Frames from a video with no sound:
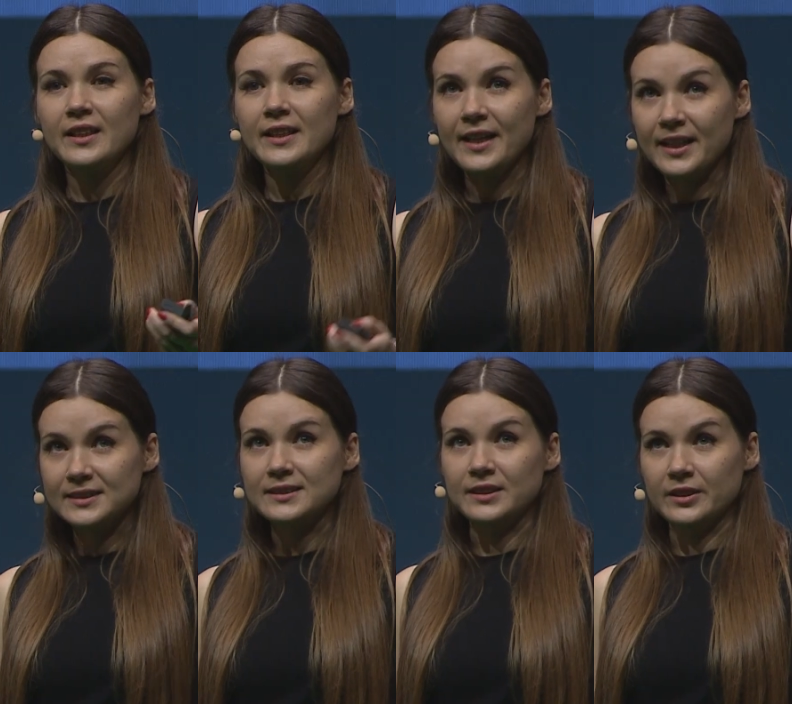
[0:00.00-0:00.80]

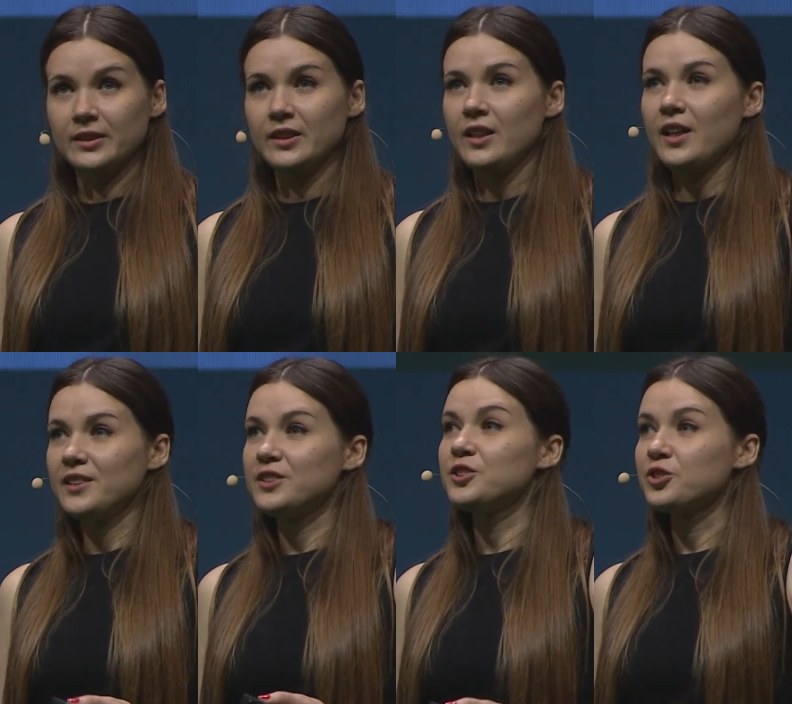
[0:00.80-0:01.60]
cancer,
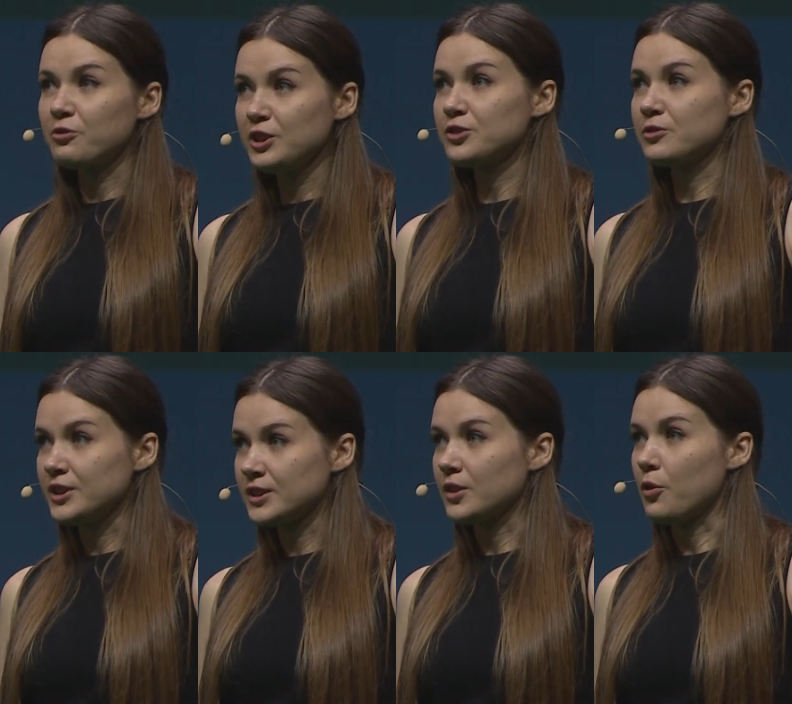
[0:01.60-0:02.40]
and an increased
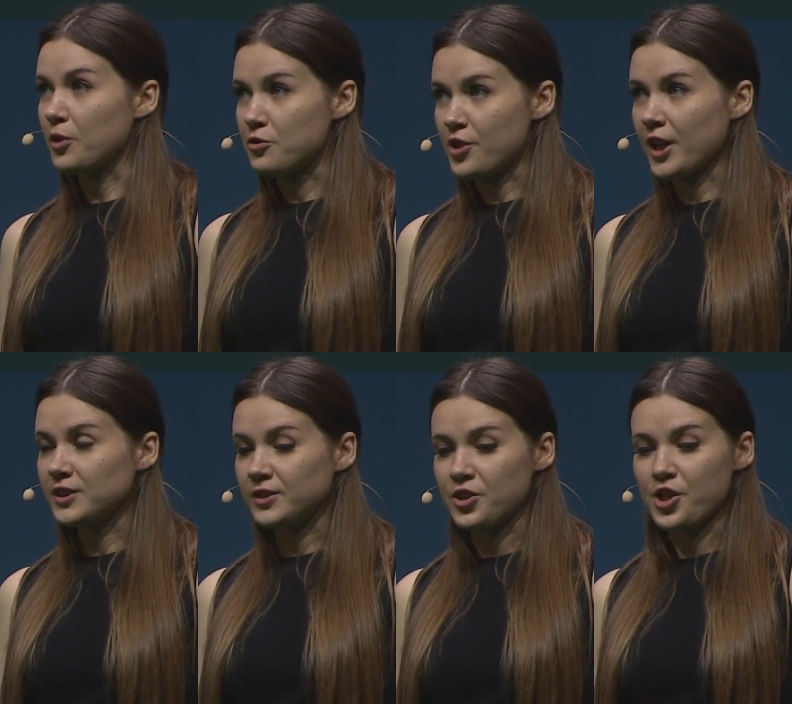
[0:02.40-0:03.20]
risk of
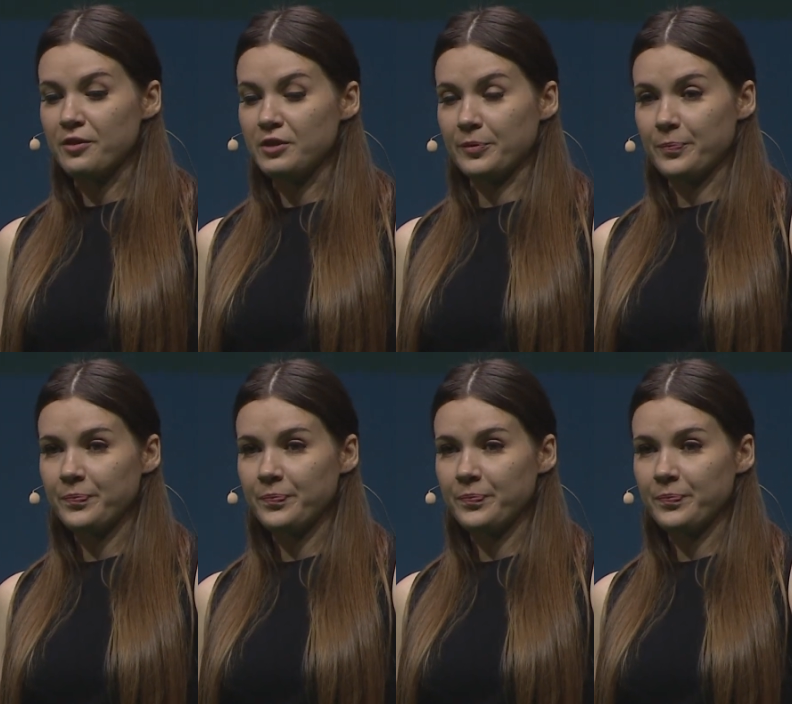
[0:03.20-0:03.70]
contracting HIV.